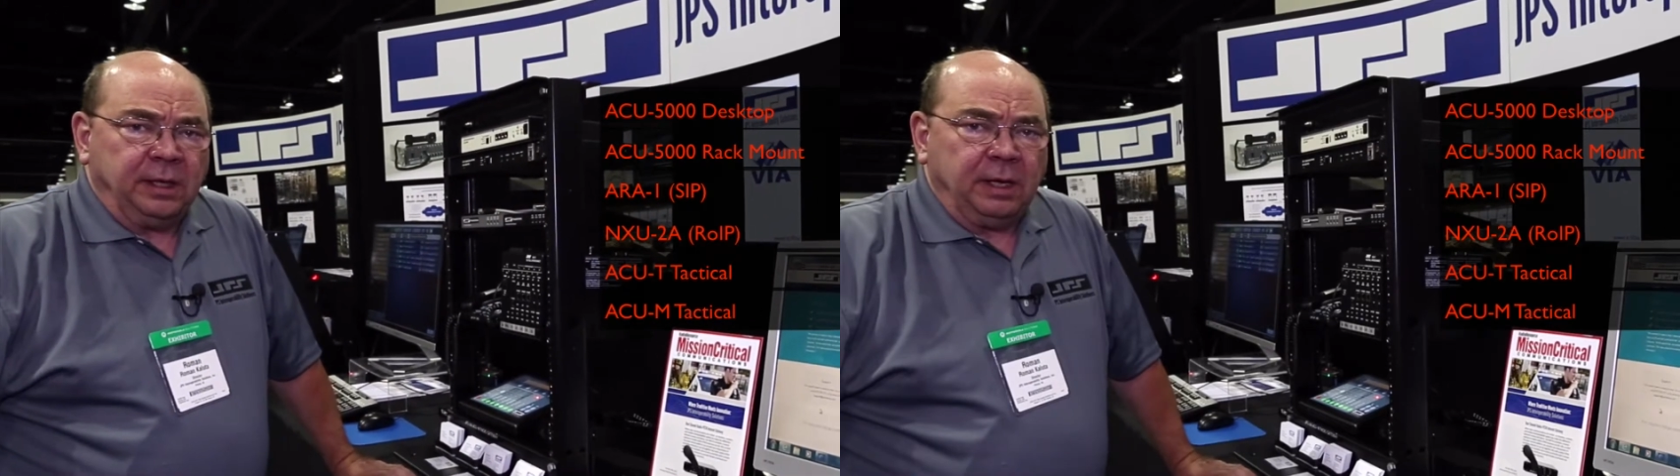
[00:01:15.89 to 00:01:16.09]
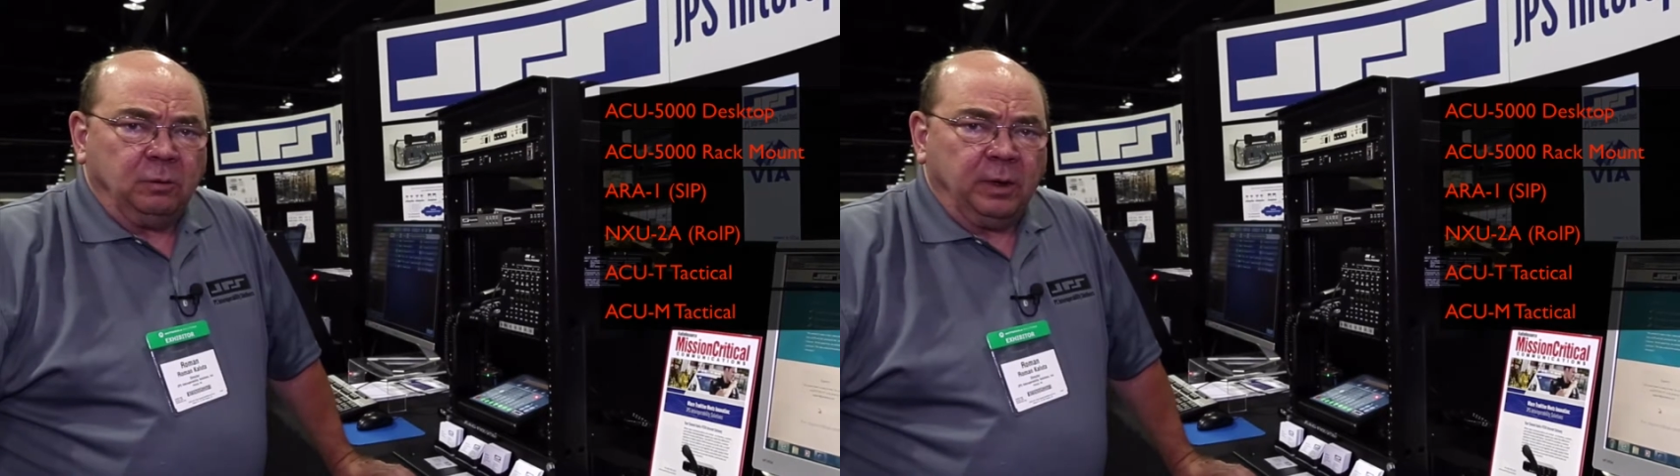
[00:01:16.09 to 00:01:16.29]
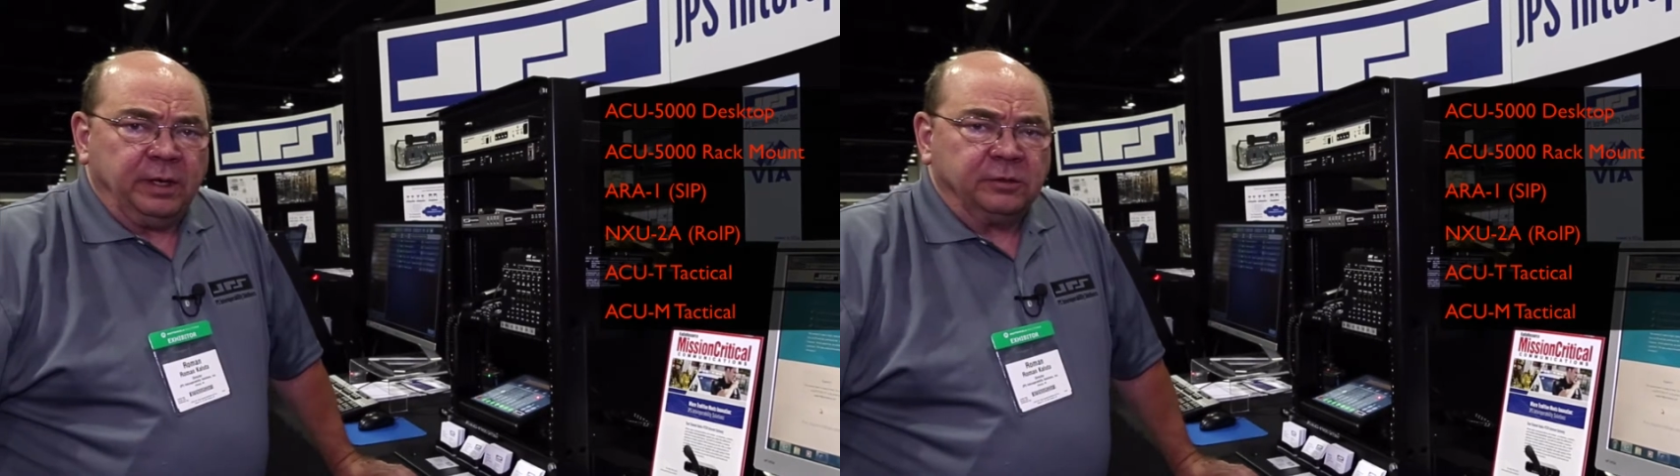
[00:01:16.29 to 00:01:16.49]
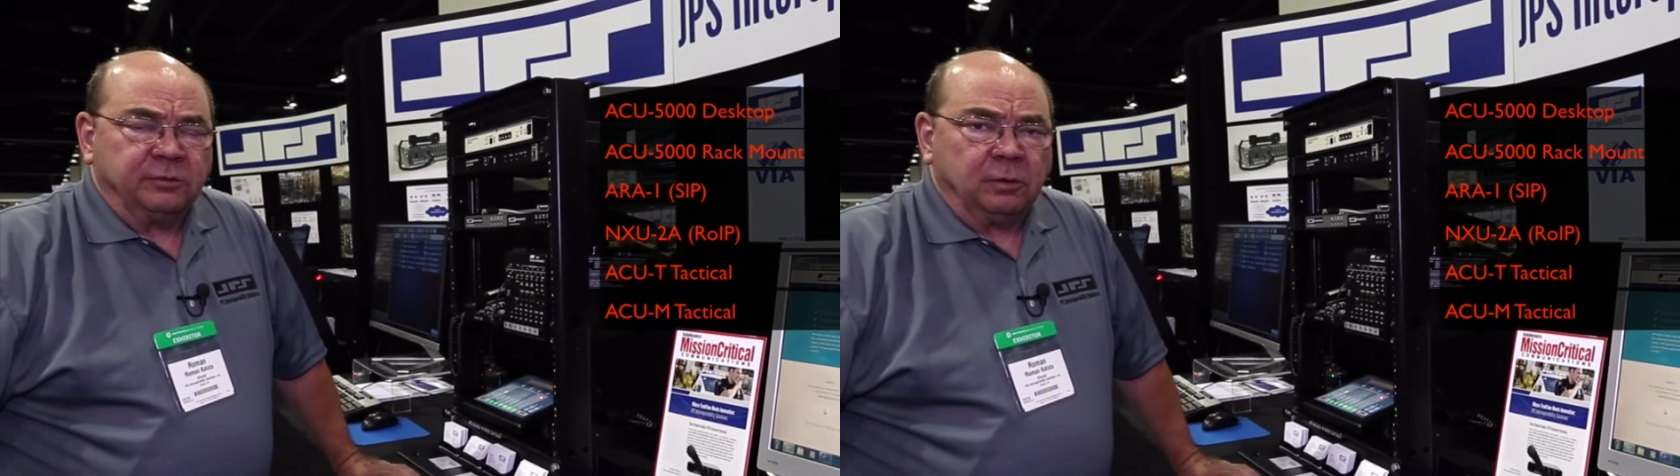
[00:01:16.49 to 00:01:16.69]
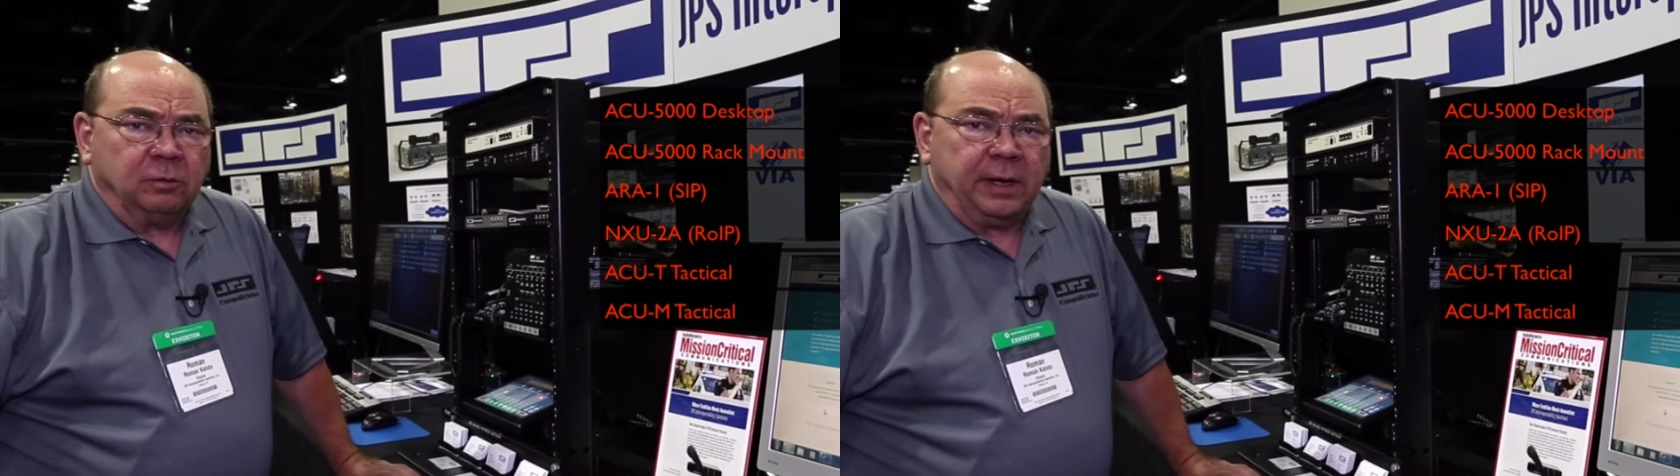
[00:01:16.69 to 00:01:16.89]
gateways
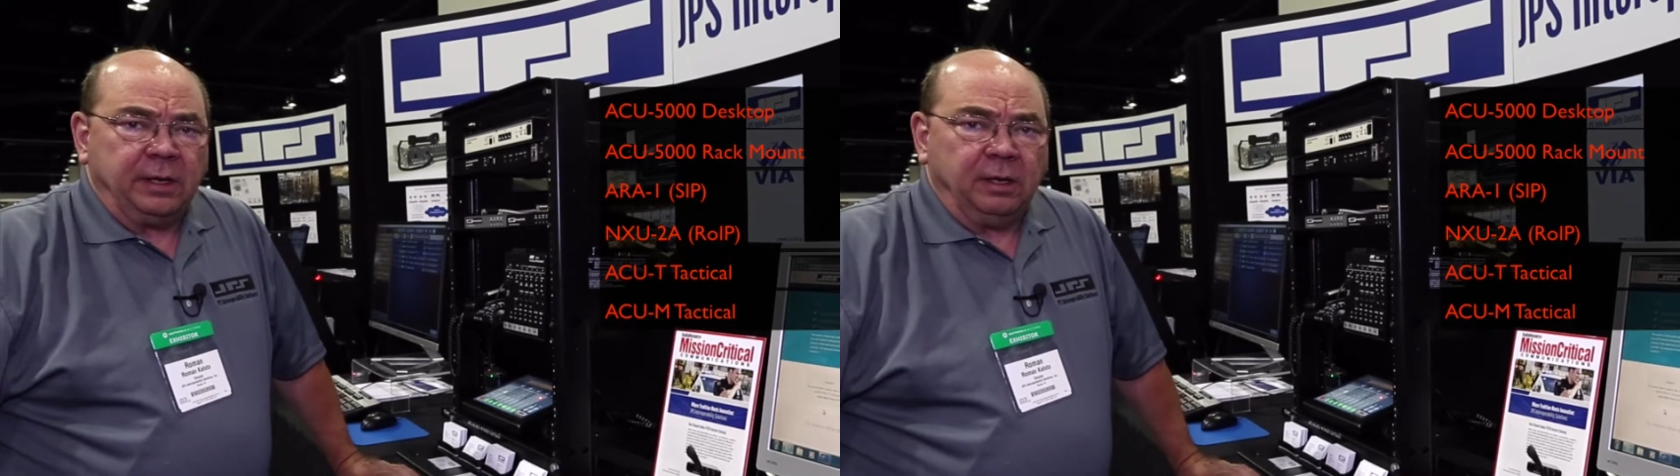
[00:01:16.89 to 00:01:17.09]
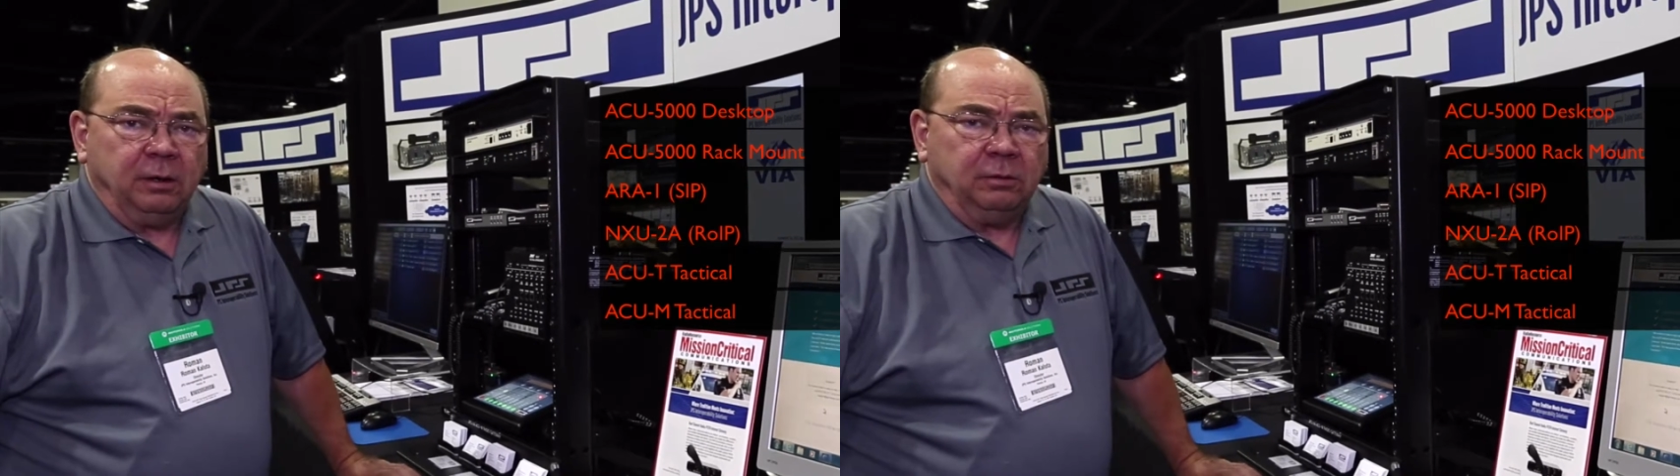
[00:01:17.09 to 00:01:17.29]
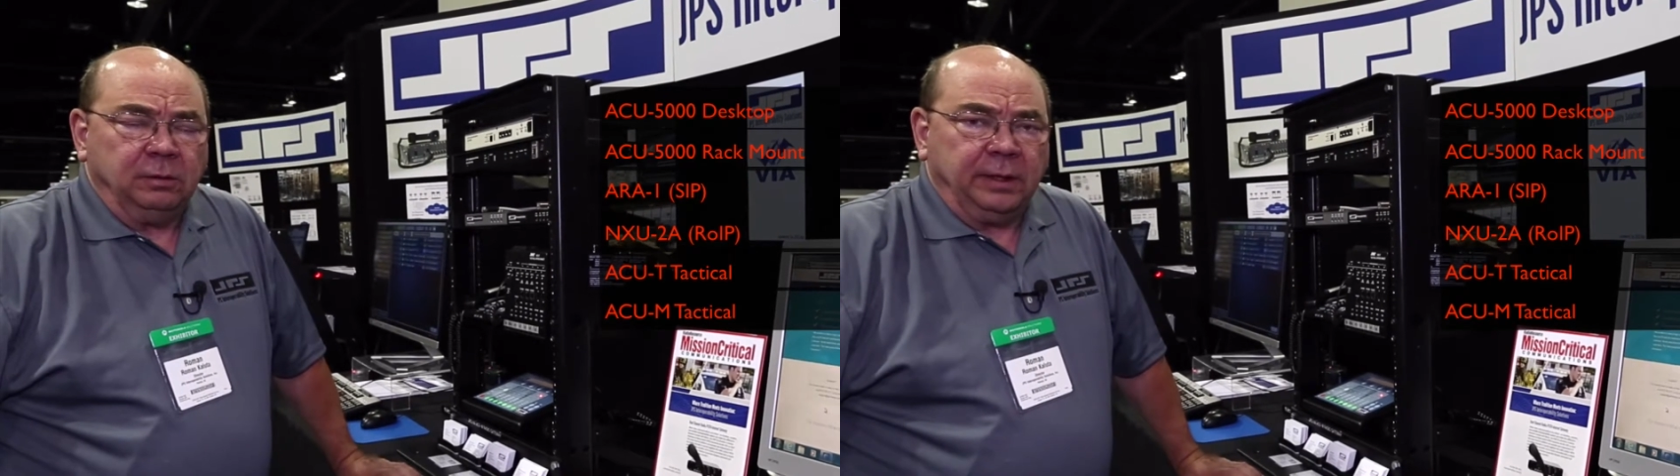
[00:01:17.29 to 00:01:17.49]
for radio